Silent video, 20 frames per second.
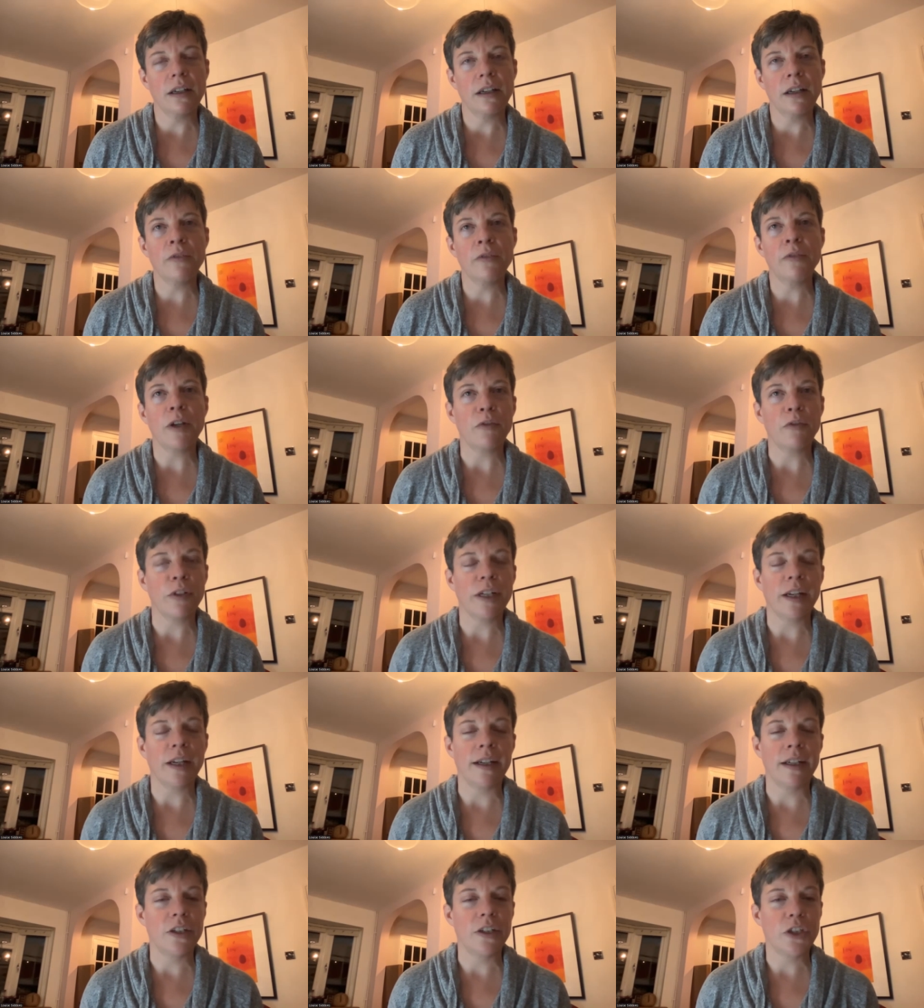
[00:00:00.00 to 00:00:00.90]
of every
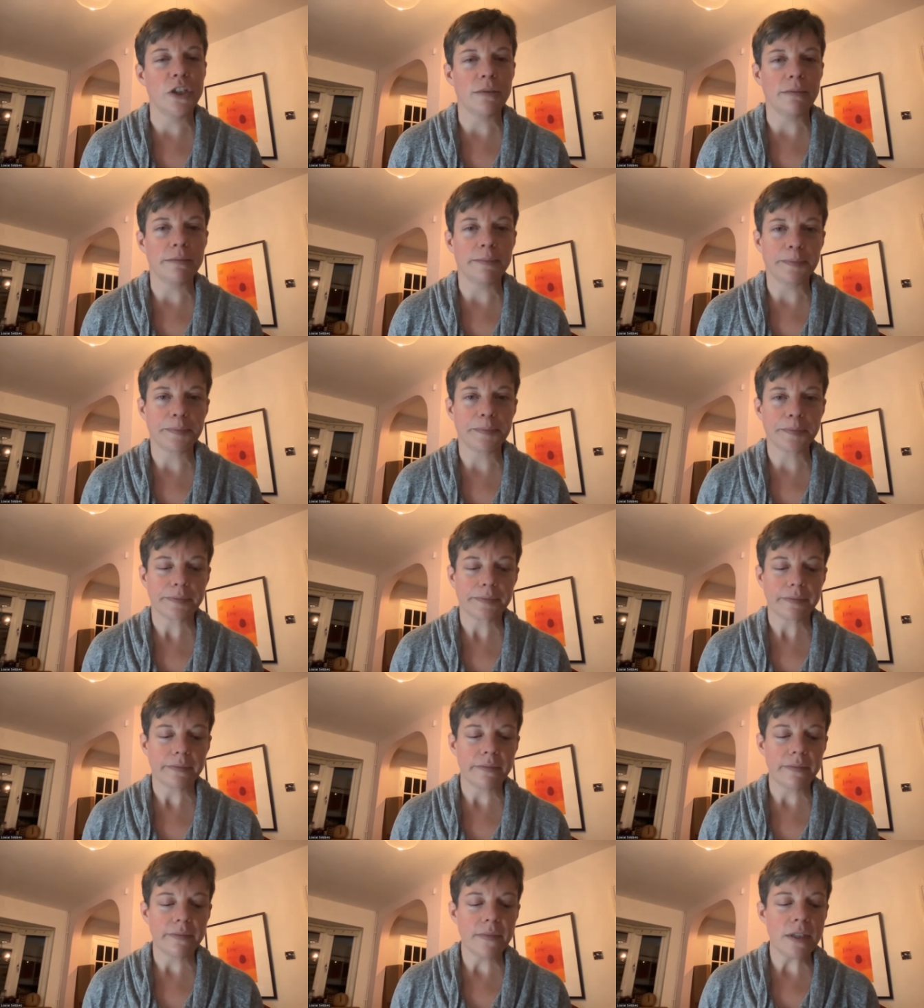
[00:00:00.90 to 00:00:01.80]
age.
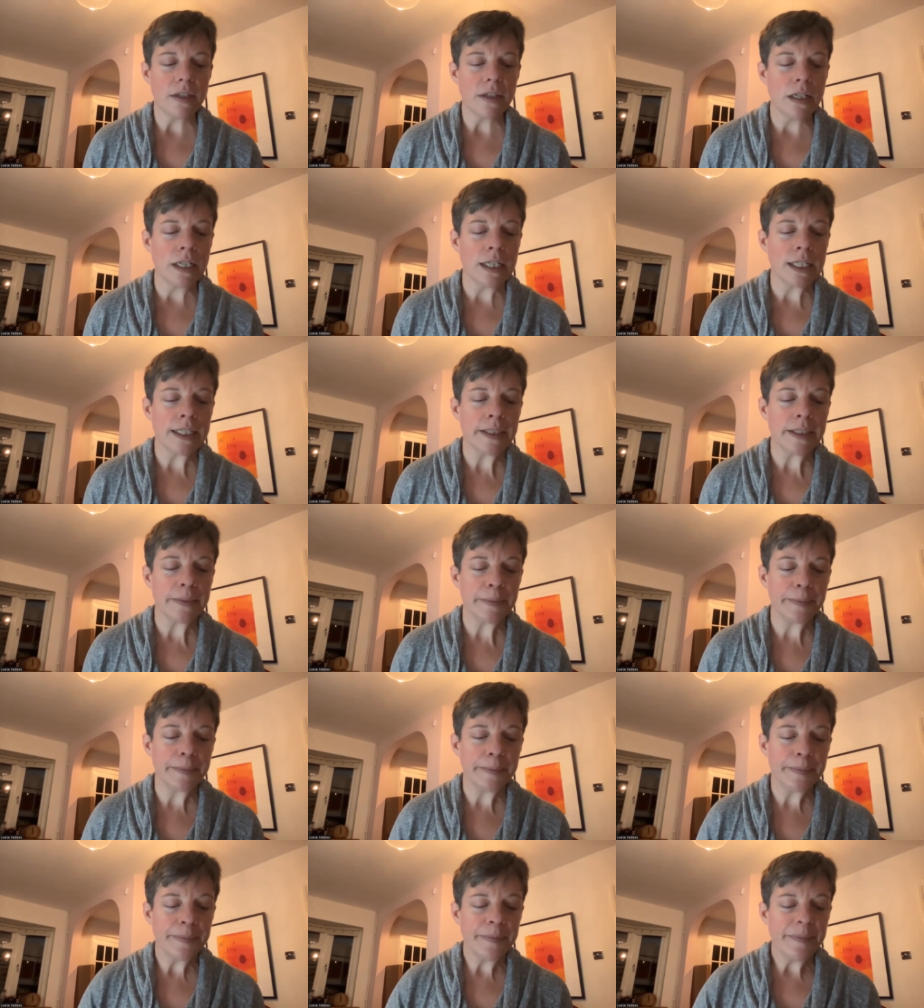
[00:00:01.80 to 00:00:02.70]

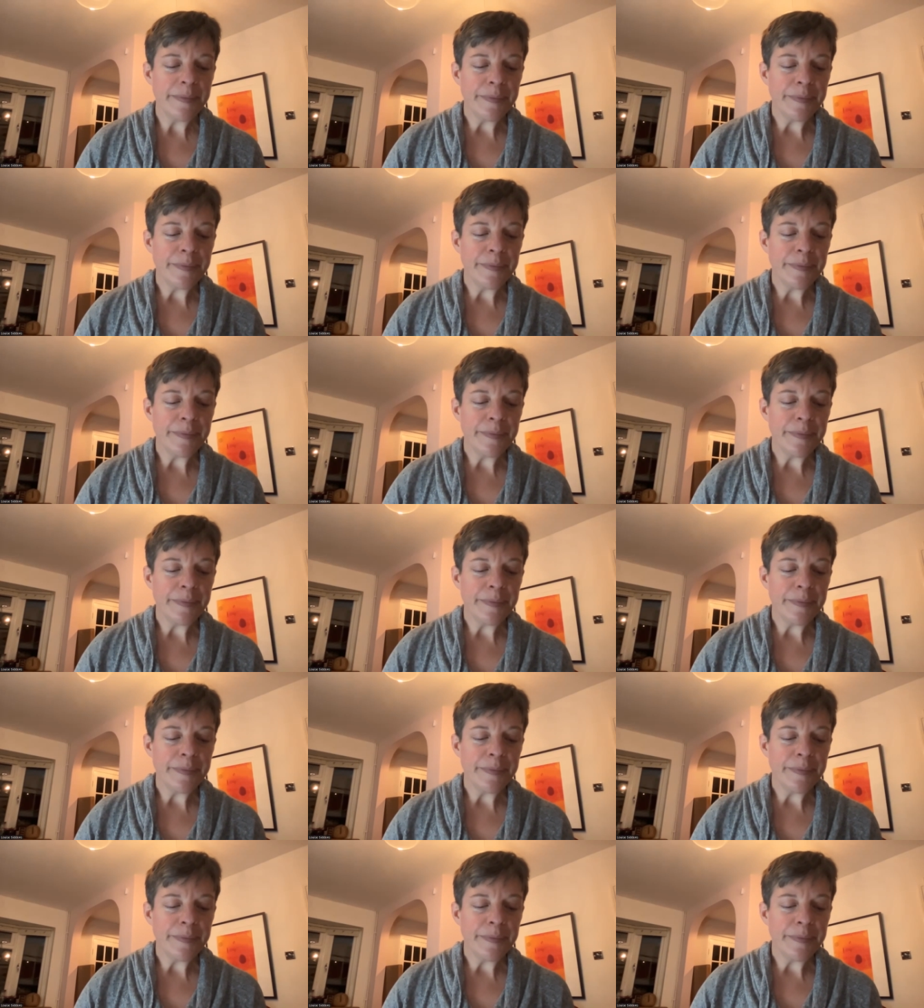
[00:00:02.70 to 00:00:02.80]
Um,